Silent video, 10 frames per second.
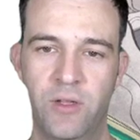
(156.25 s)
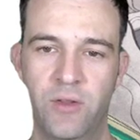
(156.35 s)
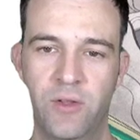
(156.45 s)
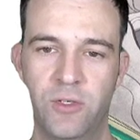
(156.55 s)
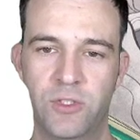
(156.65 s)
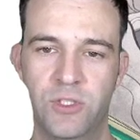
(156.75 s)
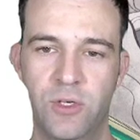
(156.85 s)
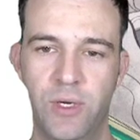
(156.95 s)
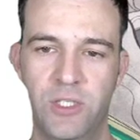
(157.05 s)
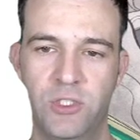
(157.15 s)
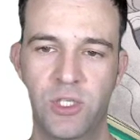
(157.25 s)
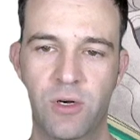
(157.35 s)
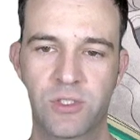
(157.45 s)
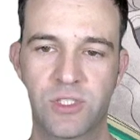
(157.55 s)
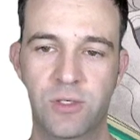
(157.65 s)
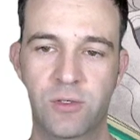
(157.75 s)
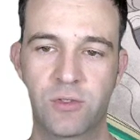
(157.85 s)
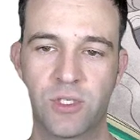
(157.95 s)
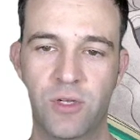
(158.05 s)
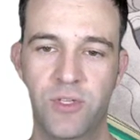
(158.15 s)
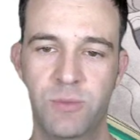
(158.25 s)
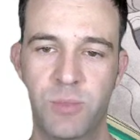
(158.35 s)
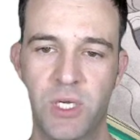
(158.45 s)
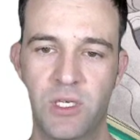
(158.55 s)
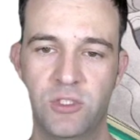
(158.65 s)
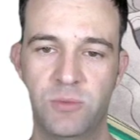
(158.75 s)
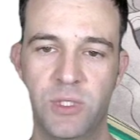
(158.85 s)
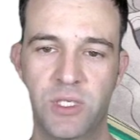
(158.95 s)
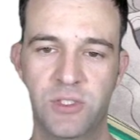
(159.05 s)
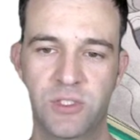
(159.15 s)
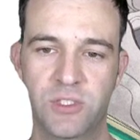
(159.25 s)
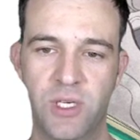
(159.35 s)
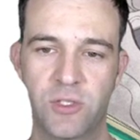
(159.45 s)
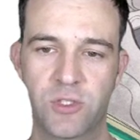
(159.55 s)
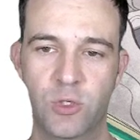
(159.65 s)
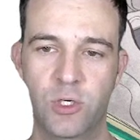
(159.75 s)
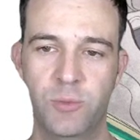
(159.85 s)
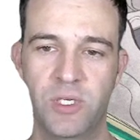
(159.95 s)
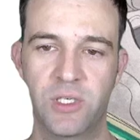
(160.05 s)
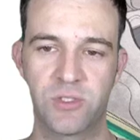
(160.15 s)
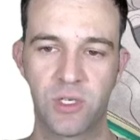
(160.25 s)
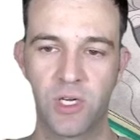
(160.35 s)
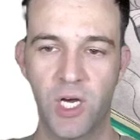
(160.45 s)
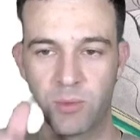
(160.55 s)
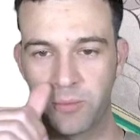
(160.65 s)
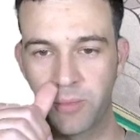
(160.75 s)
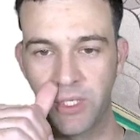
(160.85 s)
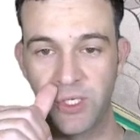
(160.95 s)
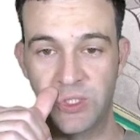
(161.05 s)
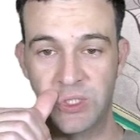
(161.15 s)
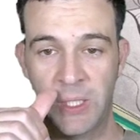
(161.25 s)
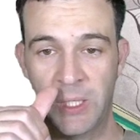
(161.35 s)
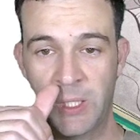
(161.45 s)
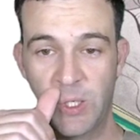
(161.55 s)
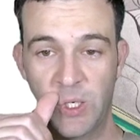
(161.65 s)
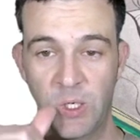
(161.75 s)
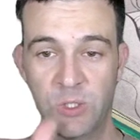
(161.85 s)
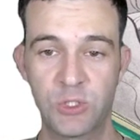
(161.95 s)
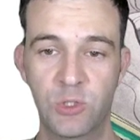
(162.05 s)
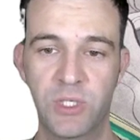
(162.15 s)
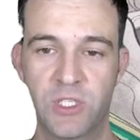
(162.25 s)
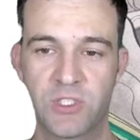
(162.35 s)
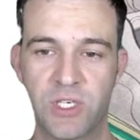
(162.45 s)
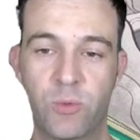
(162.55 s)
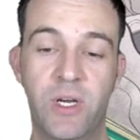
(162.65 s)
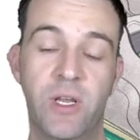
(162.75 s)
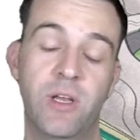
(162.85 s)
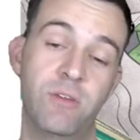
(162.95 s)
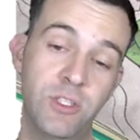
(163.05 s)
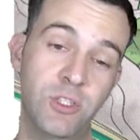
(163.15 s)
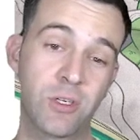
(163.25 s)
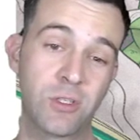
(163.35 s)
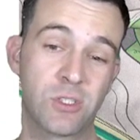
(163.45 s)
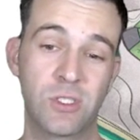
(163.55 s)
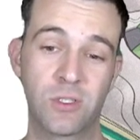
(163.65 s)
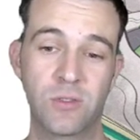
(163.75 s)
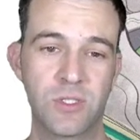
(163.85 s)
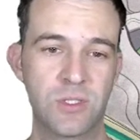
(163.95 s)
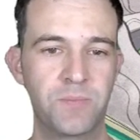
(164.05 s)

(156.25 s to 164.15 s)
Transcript: There's no hedgehog stickers on this page because it's not as creepy as the goblin page, and also because I ran out of hedgehog stickers.